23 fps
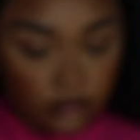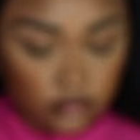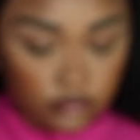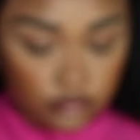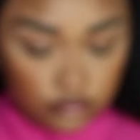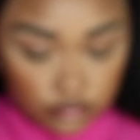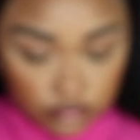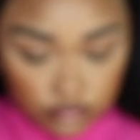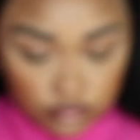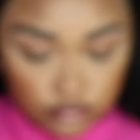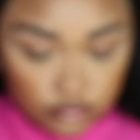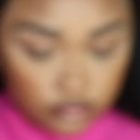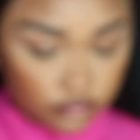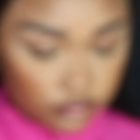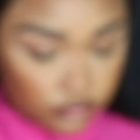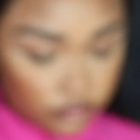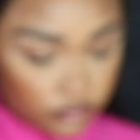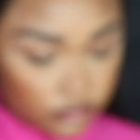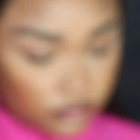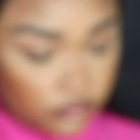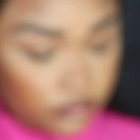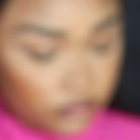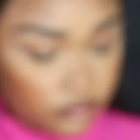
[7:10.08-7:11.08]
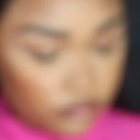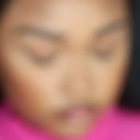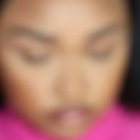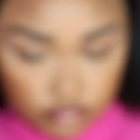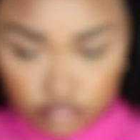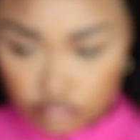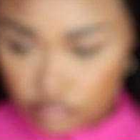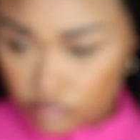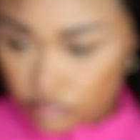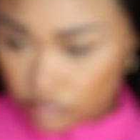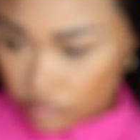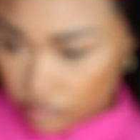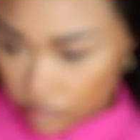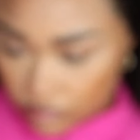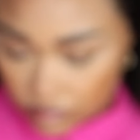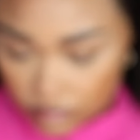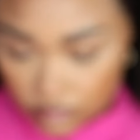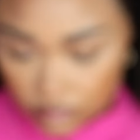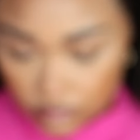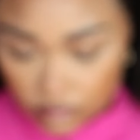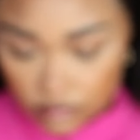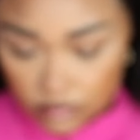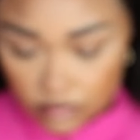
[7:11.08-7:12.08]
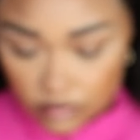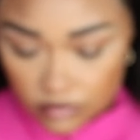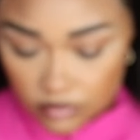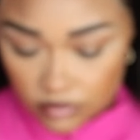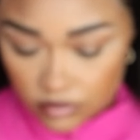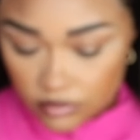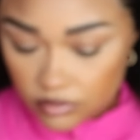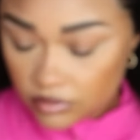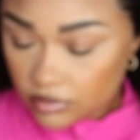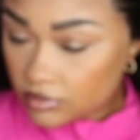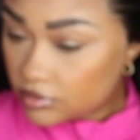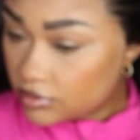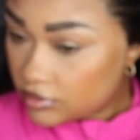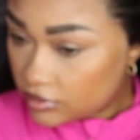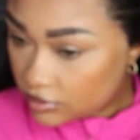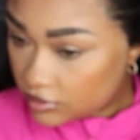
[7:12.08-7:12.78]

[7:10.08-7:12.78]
As you can see, when you put your powder in,